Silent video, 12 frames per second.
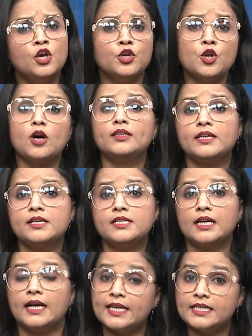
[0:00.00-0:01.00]
North
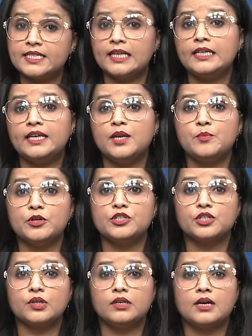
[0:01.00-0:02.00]
India and Delhi in
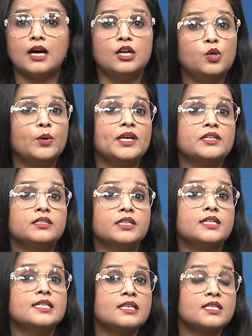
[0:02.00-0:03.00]
particular are located
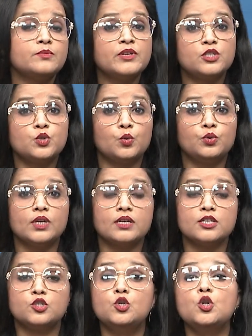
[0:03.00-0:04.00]
in a seismic zone that
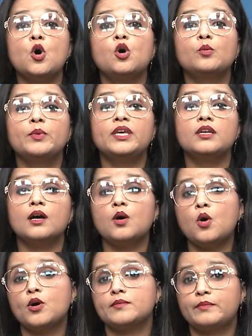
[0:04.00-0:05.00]
has long been a
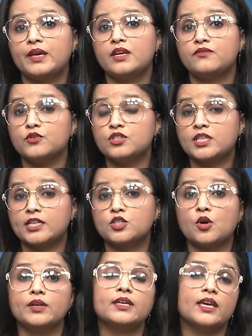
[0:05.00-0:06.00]
hotbed for
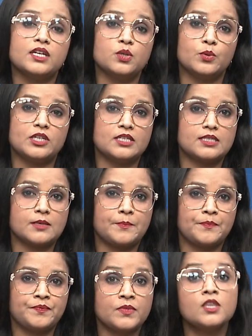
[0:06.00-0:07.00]
tectonic activities.
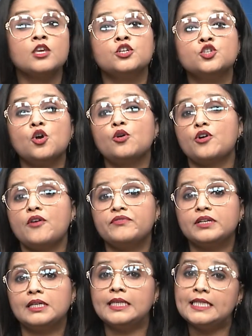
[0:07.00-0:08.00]

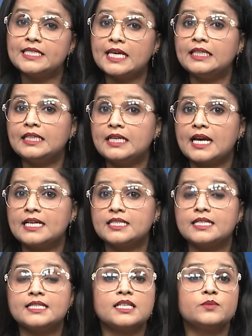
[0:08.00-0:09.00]
Geographically, Delhi lies
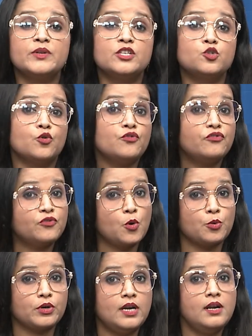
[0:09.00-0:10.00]
in seismic zone
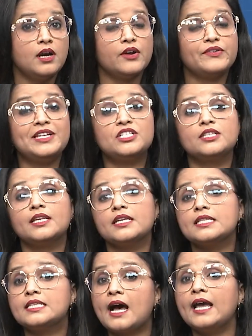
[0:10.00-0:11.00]
4, a region that
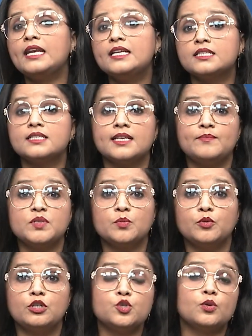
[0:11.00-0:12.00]
is highly
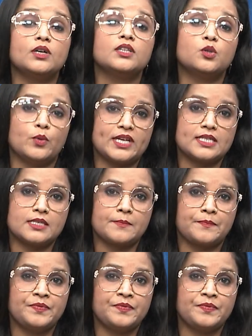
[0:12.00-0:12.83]
susceptible to earthquakes.